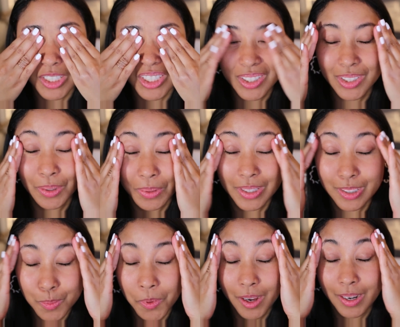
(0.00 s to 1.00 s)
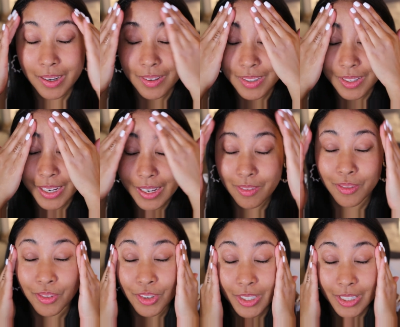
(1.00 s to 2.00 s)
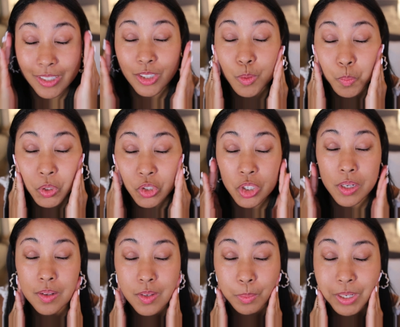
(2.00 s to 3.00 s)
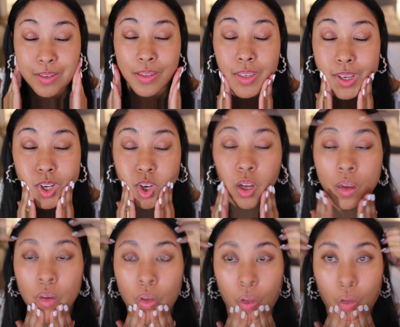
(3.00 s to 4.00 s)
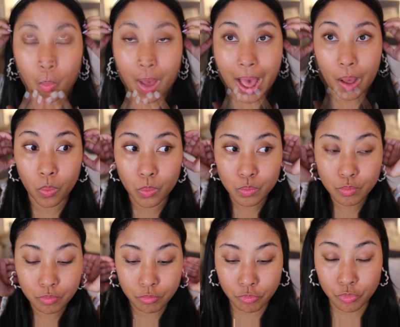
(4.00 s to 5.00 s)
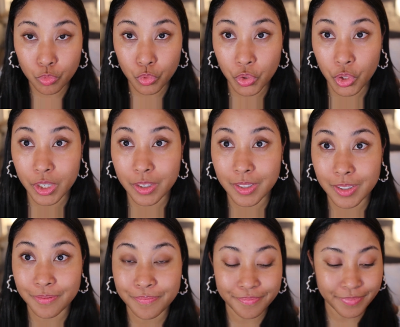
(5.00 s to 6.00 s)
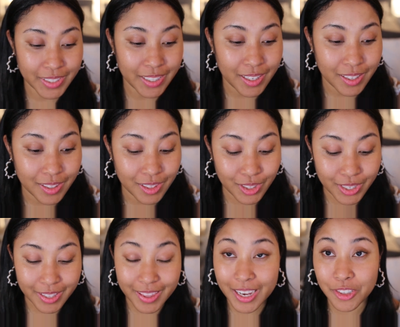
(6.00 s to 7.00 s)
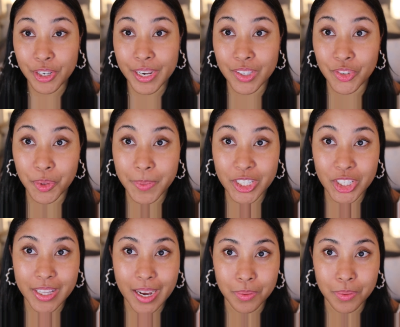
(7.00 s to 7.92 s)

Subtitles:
I should do with this product. Like really just push it into my skin. Wow. Look at that transformation.